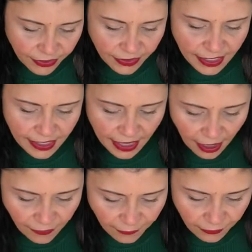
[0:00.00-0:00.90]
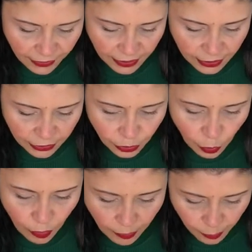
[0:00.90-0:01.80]
thin enough
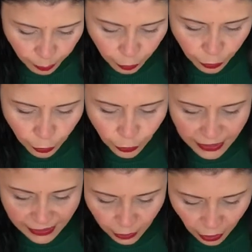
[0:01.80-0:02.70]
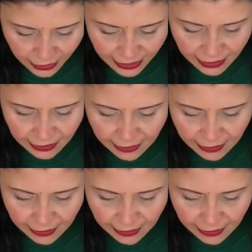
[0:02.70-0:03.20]
so when we put the goodies on it,